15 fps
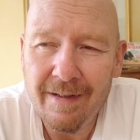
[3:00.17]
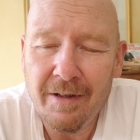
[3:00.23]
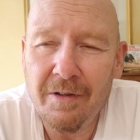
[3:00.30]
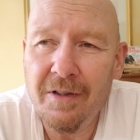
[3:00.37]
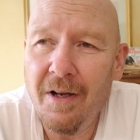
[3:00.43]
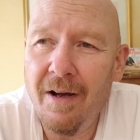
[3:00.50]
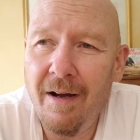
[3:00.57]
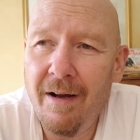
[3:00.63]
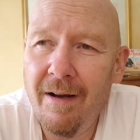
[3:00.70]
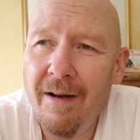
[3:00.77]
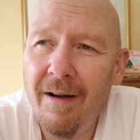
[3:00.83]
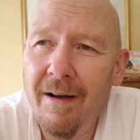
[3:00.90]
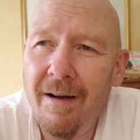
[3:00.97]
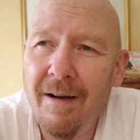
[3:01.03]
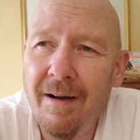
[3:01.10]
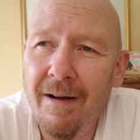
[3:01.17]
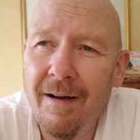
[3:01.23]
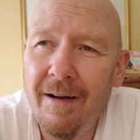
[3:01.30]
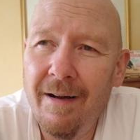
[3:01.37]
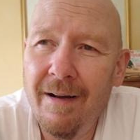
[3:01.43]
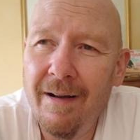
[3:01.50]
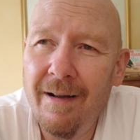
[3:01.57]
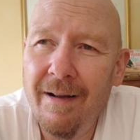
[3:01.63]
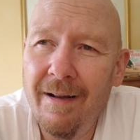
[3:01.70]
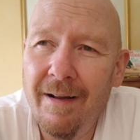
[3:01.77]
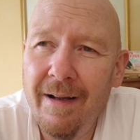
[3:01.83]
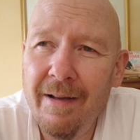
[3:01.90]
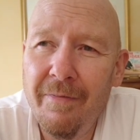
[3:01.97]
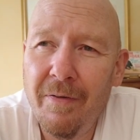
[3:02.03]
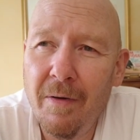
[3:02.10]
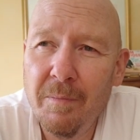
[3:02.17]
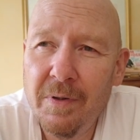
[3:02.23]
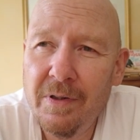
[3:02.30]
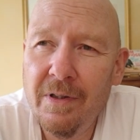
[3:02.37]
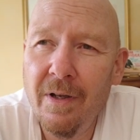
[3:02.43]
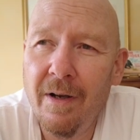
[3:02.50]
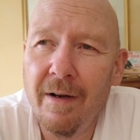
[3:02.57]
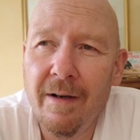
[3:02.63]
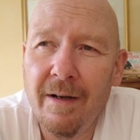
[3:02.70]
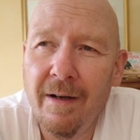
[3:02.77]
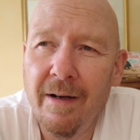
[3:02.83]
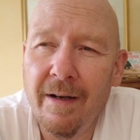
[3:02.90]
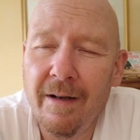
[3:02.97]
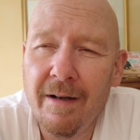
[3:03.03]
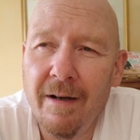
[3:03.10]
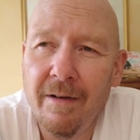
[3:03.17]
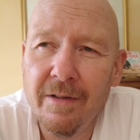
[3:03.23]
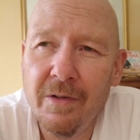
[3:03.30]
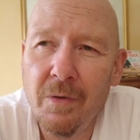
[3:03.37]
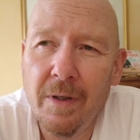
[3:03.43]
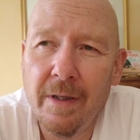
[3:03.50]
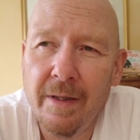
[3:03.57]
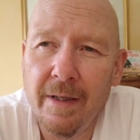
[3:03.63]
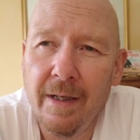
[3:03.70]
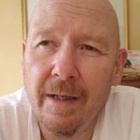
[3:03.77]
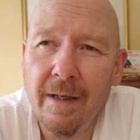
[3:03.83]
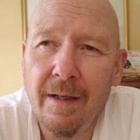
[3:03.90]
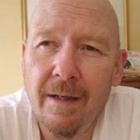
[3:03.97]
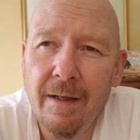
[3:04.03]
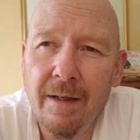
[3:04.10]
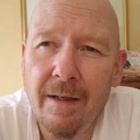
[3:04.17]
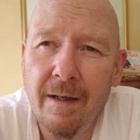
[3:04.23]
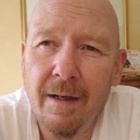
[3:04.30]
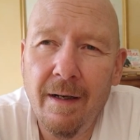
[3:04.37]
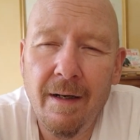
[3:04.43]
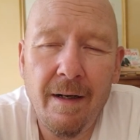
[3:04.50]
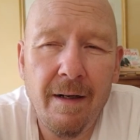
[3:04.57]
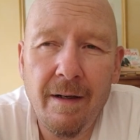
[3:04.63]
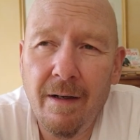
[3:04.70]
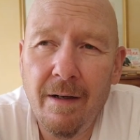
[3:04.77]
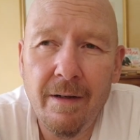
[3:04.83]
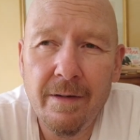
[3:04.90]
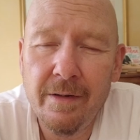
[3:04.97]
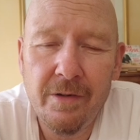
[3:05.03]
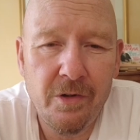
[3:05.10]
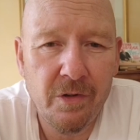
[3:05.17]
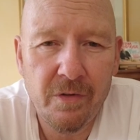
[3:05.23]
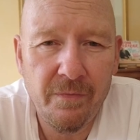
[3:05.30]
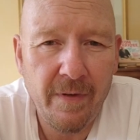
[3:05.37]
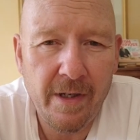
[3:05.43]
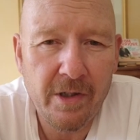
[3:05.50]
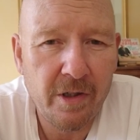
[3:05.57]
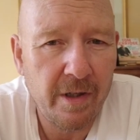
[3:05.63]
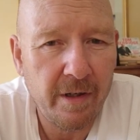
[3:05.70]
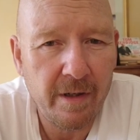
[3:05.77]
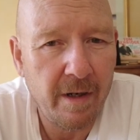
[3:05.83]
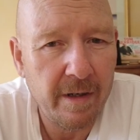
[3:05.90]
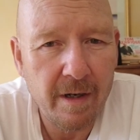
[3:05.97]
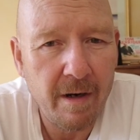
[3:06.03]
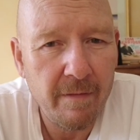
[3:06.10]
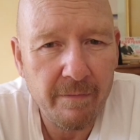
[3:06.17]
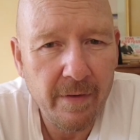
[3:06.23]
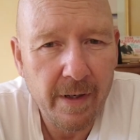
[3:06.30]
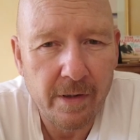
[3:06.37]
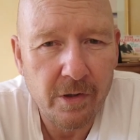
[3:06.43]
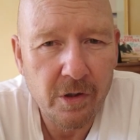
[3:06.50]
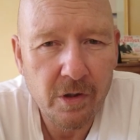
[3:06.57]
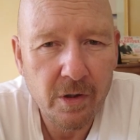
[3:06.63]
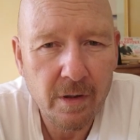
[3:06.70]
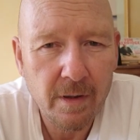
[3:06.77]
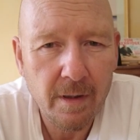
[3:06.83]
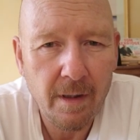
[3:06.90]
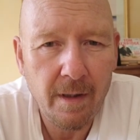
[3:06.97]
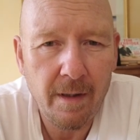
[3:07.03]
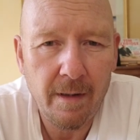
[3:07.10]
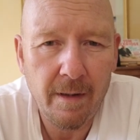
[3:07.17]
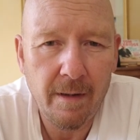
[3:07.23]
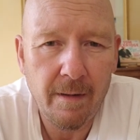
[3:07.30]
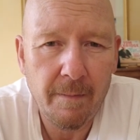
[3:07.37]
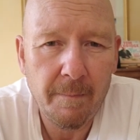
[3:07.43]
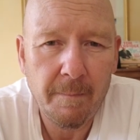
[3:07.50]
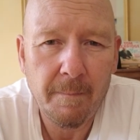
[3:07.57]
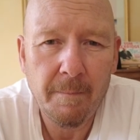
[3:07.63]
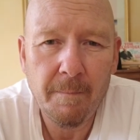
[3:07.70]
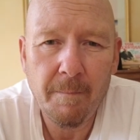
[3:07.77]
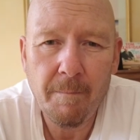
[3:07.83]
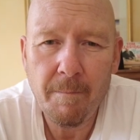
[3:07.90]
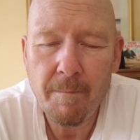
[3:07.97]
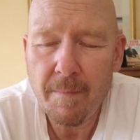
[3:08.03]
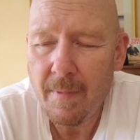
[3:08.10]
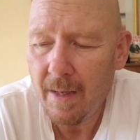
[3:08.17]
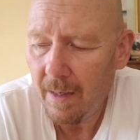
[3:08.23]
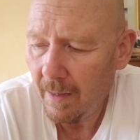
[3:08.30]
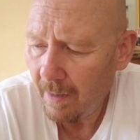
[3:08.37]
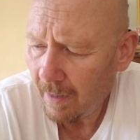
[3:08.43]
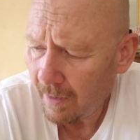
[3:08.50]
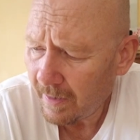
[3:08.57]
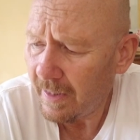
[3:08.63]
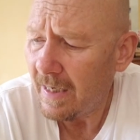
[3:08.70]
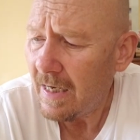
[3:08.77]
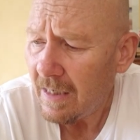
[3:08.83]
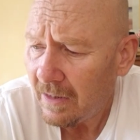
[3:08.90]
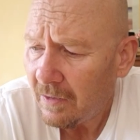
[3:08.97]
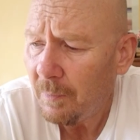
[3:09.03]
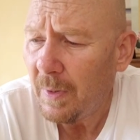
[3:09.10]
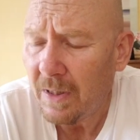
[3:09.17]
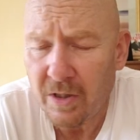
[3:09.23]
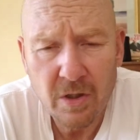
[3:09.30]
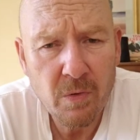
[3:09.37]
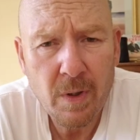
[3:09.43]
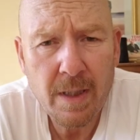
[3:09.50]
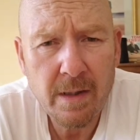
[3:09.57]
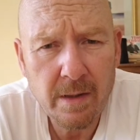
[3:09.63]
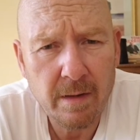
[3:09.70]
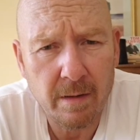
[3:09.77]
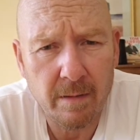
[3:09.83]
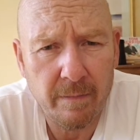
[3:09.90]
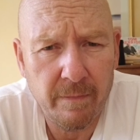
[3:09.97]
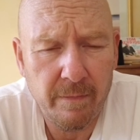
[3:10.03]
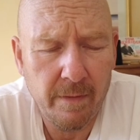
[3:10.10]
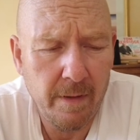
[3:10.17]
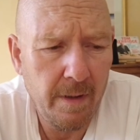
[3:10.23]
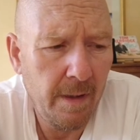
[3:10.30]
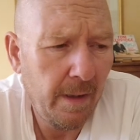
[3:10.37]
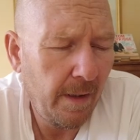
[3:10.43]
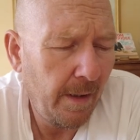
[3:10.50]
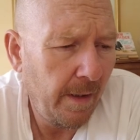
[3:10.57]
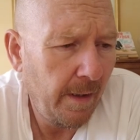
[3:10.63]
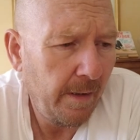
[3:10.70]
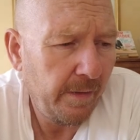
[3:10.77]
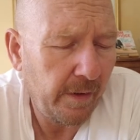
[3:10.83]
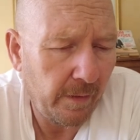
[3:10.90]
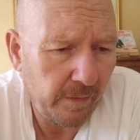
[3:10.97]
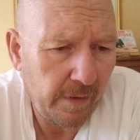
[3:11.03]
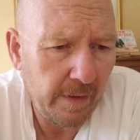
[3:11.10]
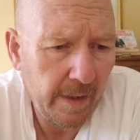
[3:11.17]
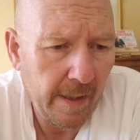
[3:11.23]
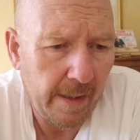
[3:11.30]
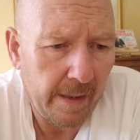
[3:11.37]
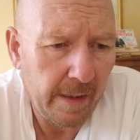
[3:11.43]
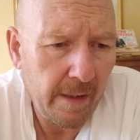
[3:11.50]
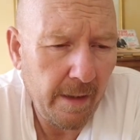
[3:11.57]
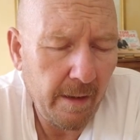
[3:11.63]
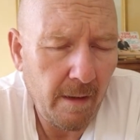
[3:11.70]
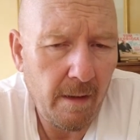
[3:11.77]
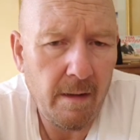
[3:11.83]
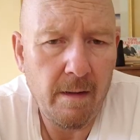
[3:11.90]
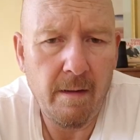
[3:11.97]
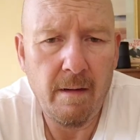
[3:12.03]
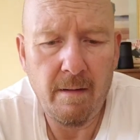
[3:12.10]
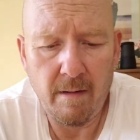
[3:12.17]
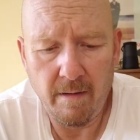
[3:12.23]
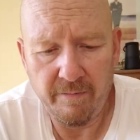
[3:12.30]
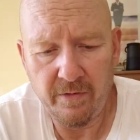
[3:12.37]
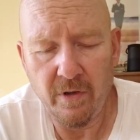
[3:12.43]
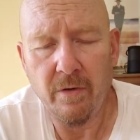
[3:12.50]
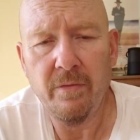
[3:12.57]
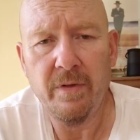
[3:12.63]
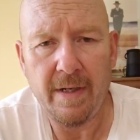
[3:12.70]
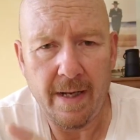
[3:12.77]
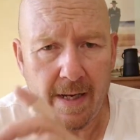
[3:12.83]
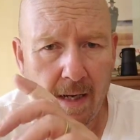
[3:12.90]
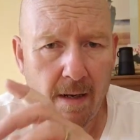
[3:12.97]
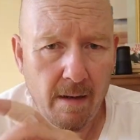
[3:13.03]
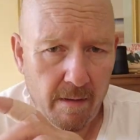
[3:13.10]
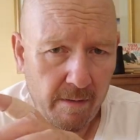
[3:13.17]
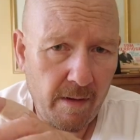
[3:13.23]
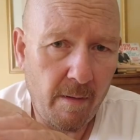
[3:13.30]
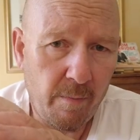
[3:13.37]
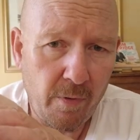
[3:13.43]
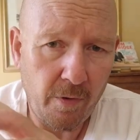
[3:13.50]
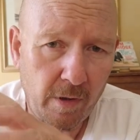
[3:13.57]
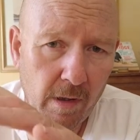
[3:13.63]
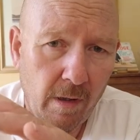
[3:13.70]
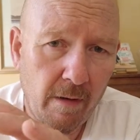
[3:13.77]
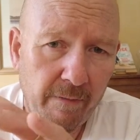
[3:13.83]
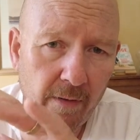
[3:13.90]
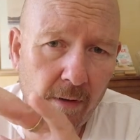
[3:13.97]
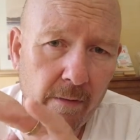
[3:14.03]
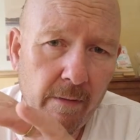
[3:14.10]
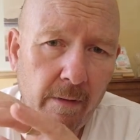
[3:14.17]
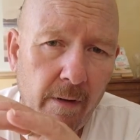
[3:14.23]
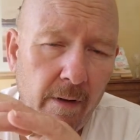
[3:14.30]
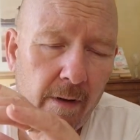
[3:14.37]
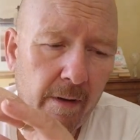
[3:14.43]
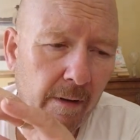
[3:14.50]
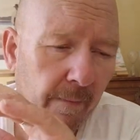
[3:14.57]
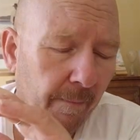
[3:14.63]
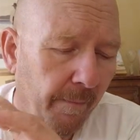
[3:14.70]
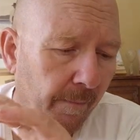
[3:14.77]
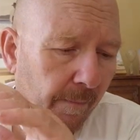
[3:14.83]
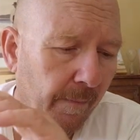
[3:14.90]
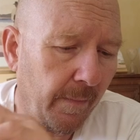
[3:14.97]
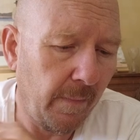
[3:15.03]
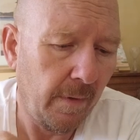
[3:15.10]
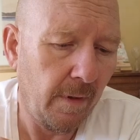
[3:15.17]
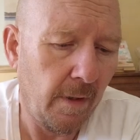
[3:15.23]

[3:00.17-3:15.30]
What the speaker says: because if I'm stuck and I can't do anything, I just veg, and I can't veg. I need to be doing stuff. So today I've donned I put a glove on,